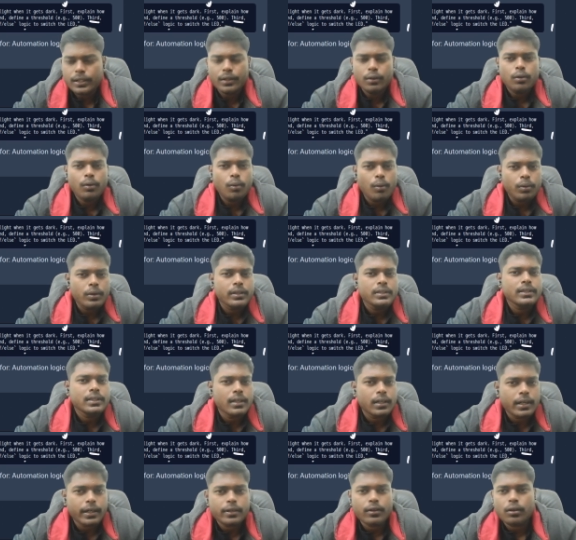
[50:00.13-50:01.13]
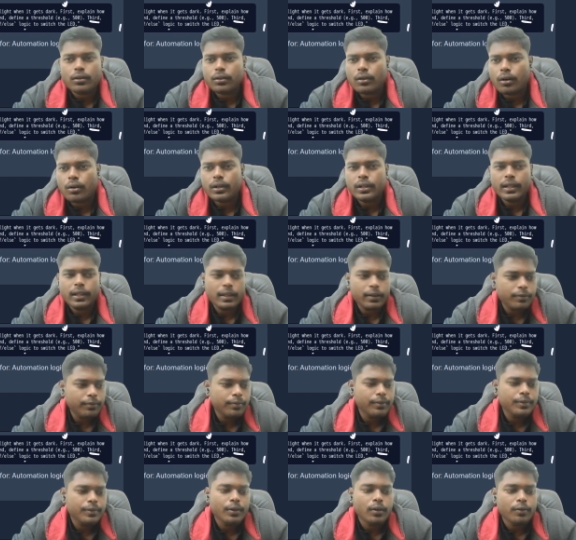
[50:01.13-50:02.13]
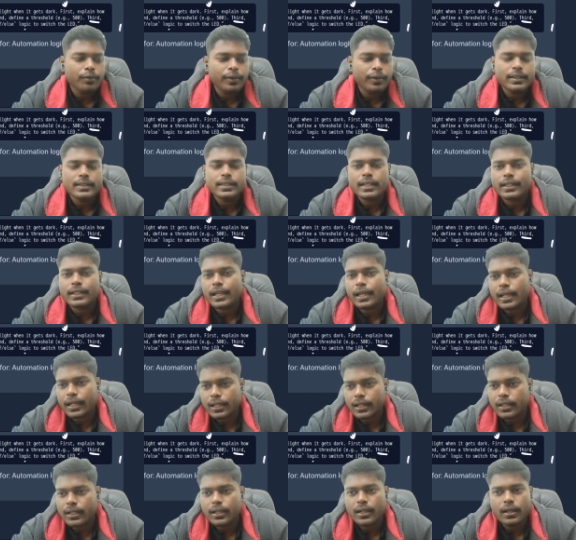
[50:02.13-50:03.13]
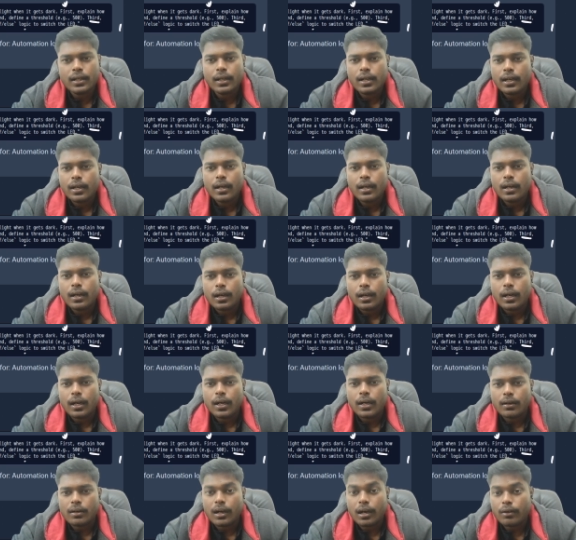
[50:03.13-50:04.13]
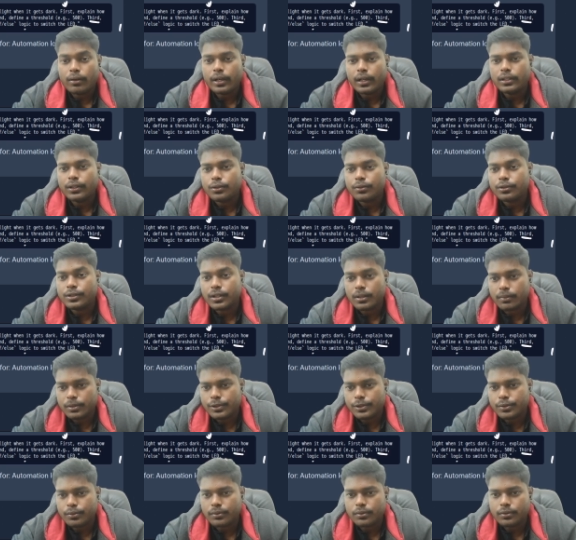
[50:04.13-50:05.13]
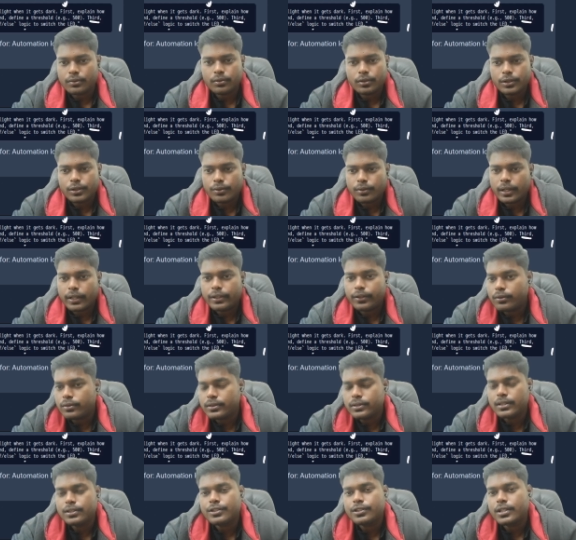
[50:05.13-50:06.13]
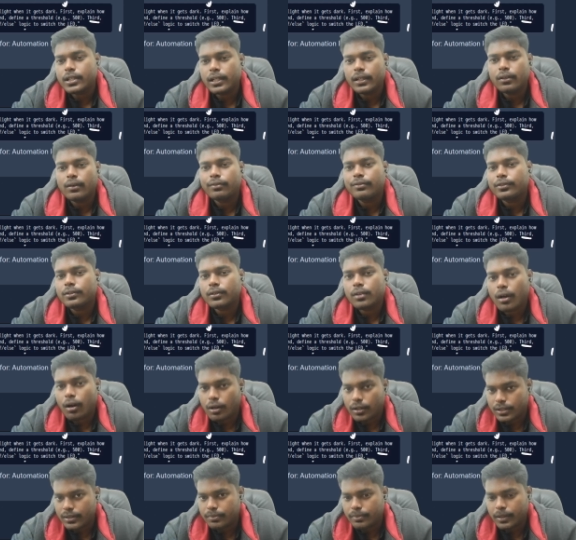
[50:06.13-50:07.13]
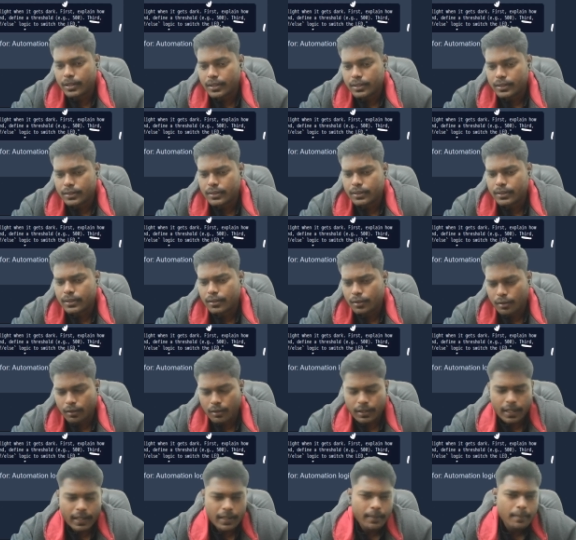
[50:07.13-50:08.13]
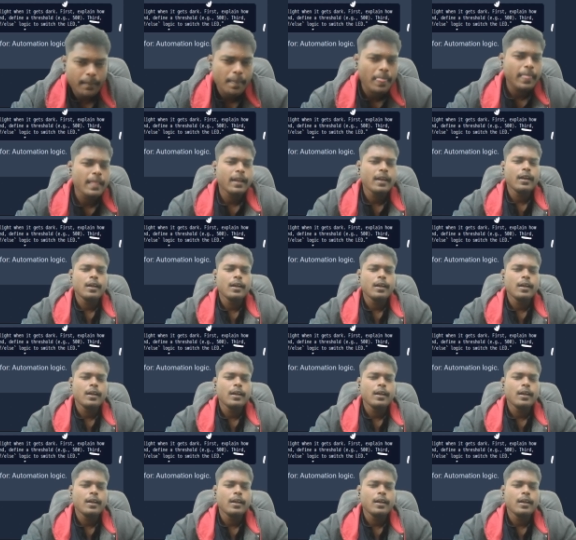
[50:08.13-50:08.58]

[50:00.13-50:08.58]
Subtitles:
whether your code is correct or not. If you're facing any error, how can you troubleshoot? So you can use the chain of thoughts method. All right.